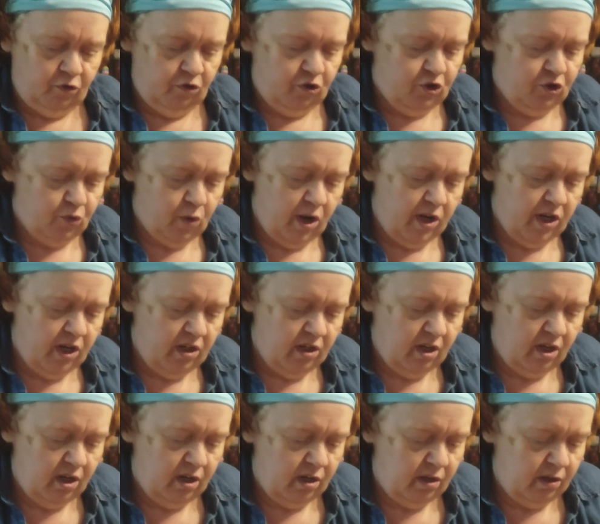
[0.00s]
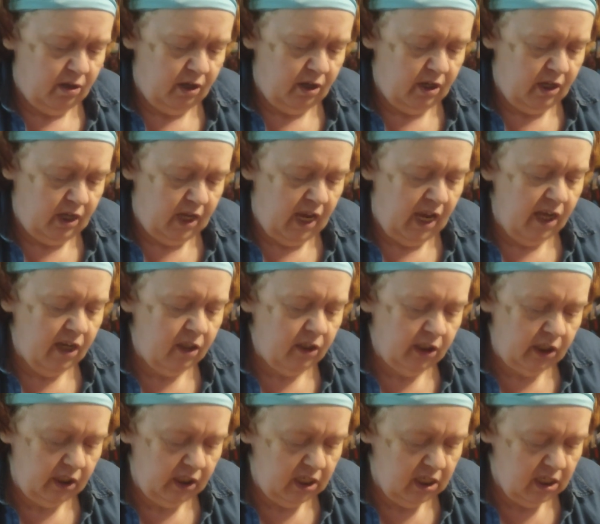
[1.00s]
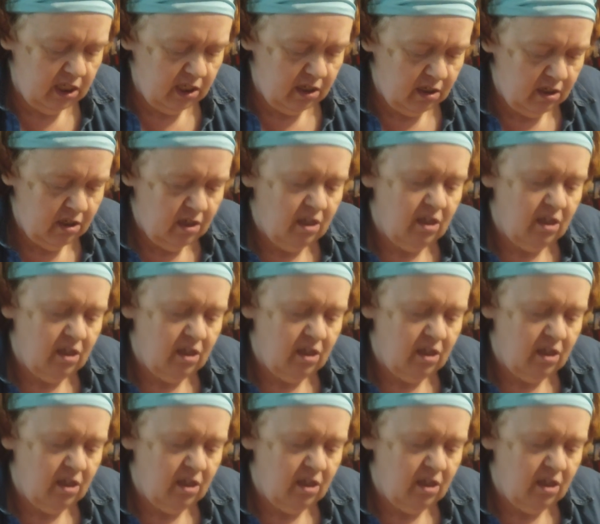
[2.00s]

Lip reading: shredded kale in this.